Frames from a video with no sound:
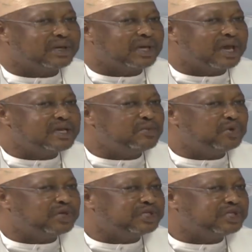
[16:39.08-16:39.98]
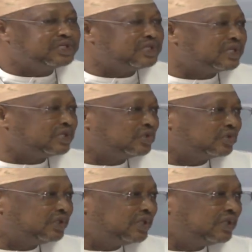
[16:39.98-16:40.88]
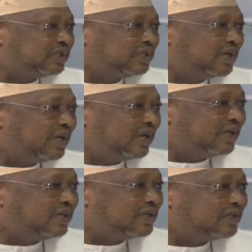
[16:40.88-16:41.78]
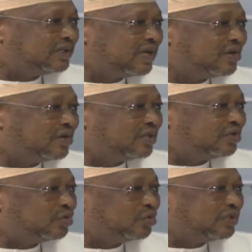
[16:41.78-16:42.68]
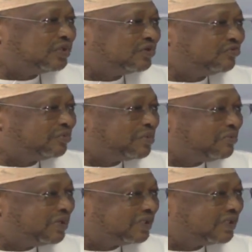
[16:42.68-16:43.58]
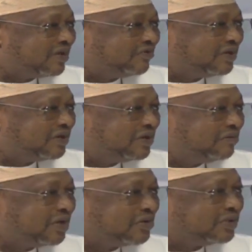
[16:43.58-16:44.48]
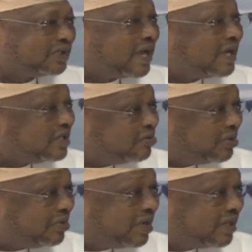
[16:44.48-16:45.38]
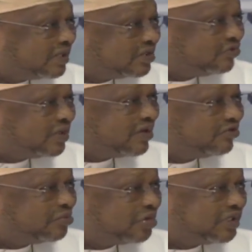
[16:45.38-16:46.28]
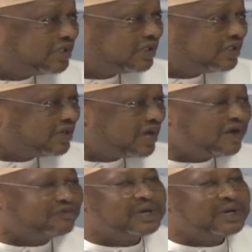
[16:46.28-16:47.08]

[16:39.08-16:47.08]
Any politician that succeeds, he does that on the shoulders of a public servant, because they are the implementers of whatever policies you have.